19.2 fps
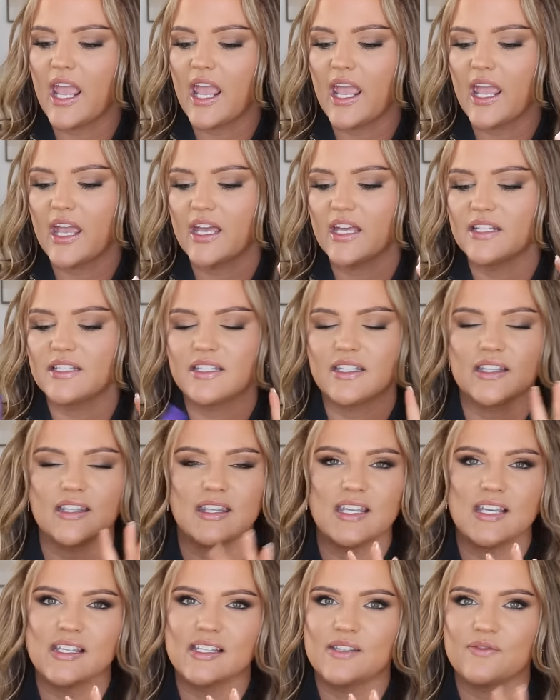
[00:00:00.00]
And
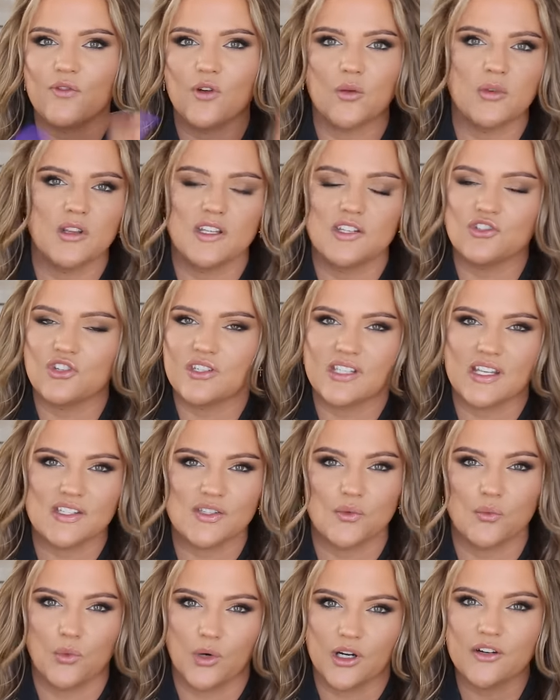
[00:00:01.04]
this formula just
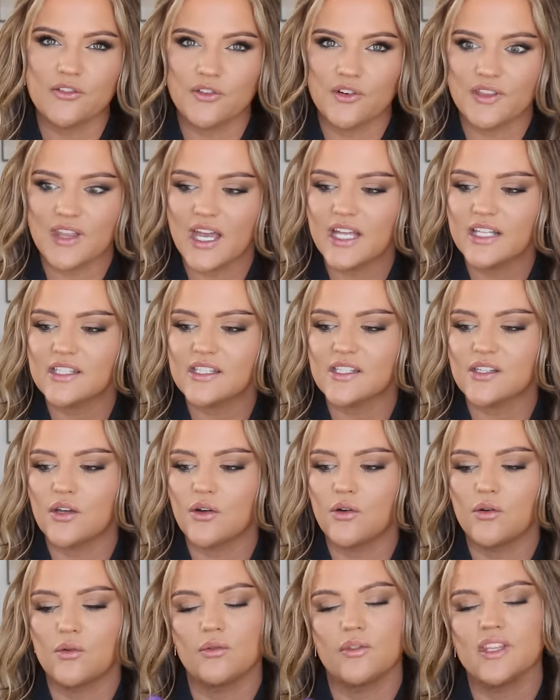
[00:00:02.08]
doesn't work for that.
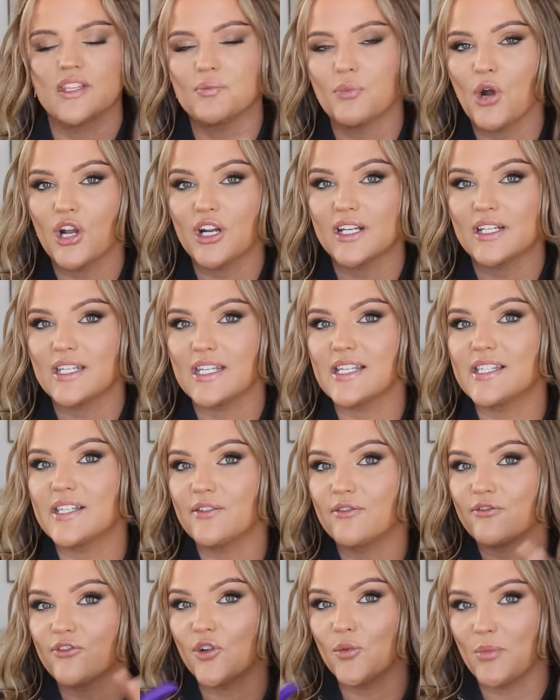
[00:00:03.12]
So this product
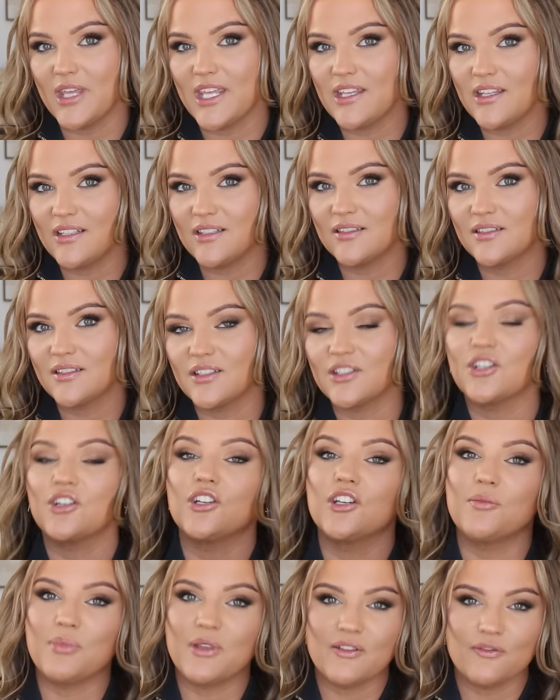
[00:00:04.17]
isn't for me.
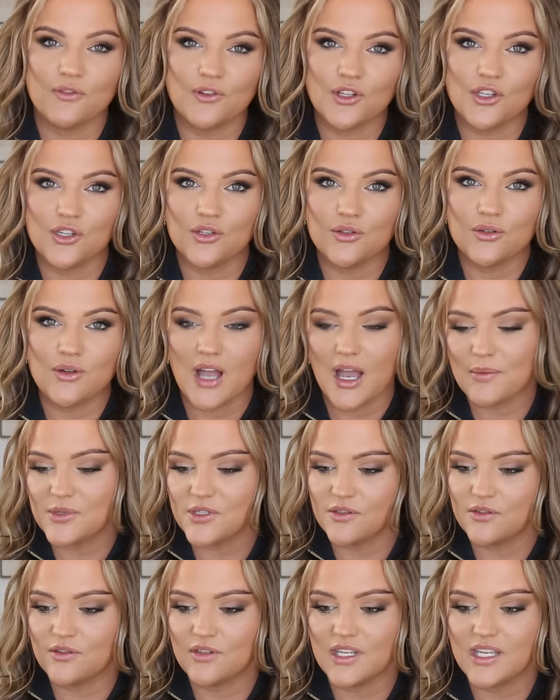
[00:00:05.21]
Could it be for you?
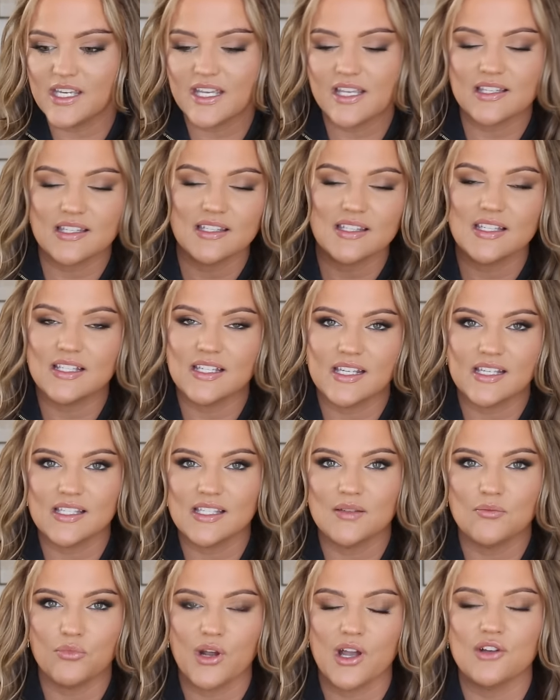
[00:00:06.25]
Absolutely, because it's a
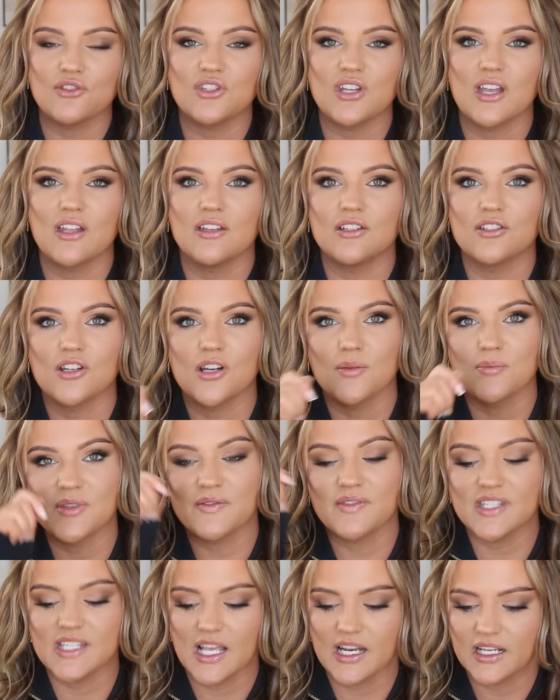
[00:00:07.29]
decent brow gel in terms
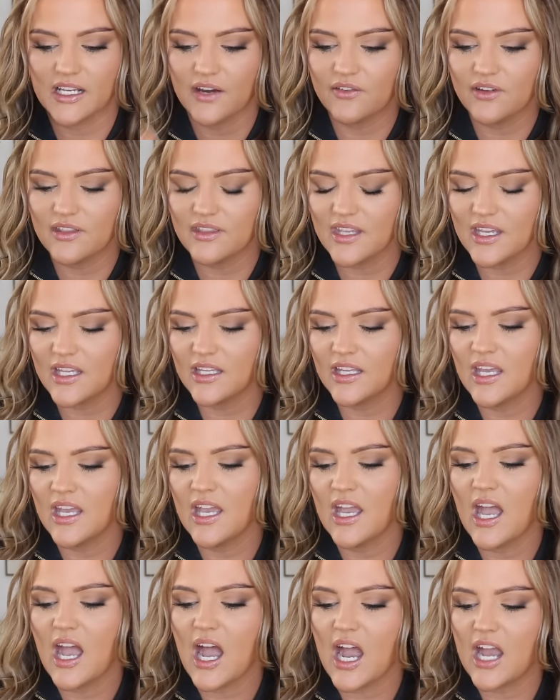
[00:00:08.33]
of setting everything.
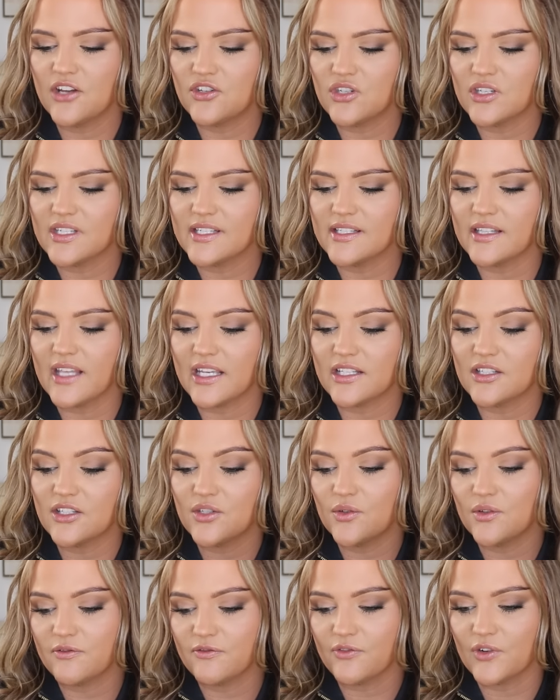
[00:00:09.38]
I just like to
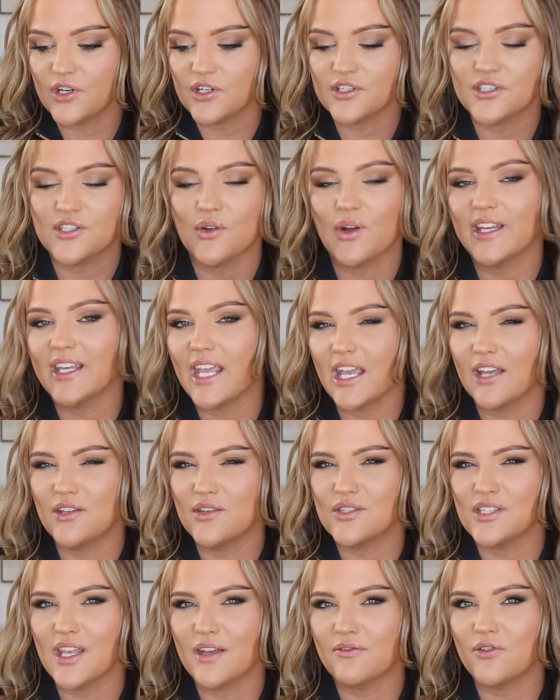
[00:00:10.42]
do it first, so I can't
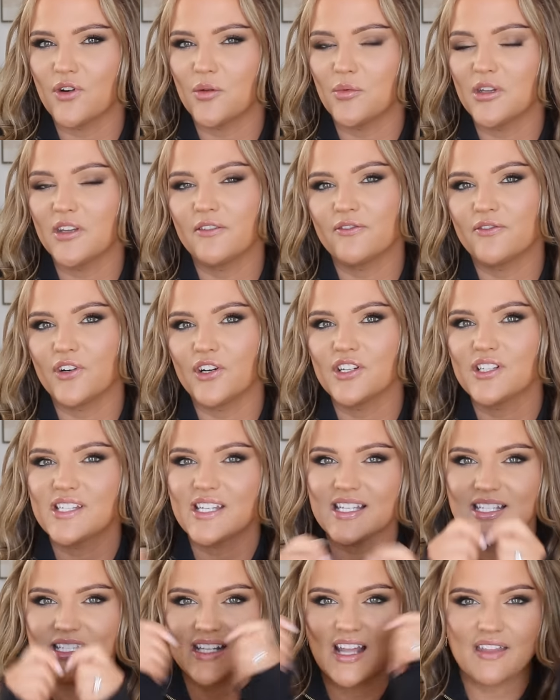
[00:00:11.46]
use that formula first
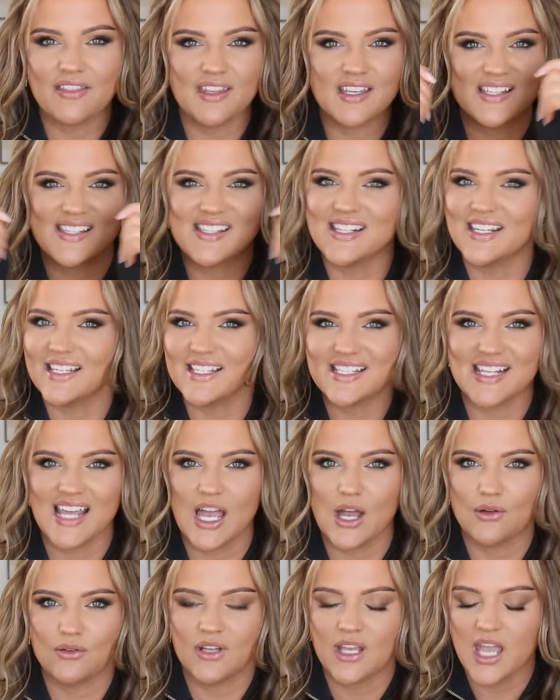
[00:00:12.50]
because nothing sticks
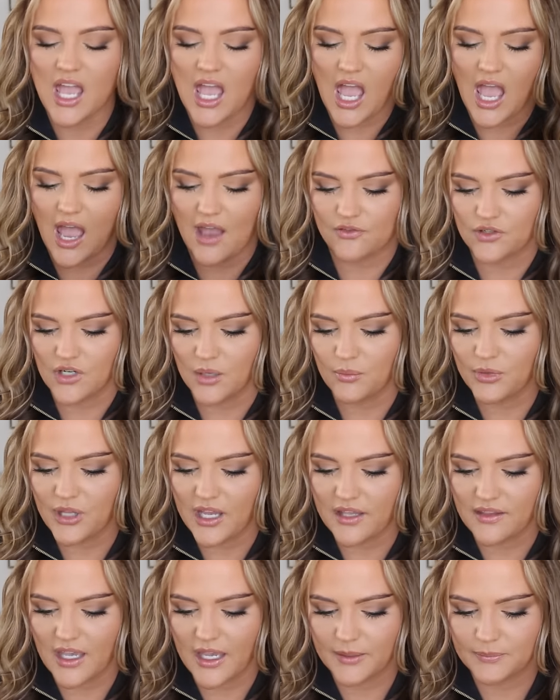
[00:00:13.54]
down after I
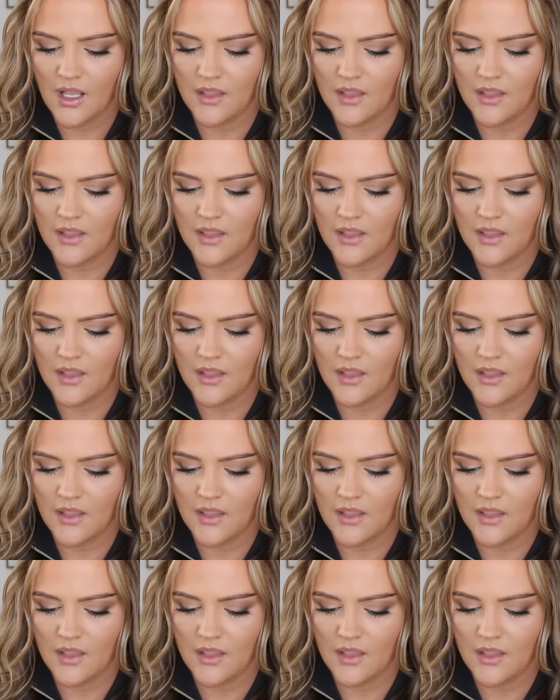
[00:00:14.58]
apply that.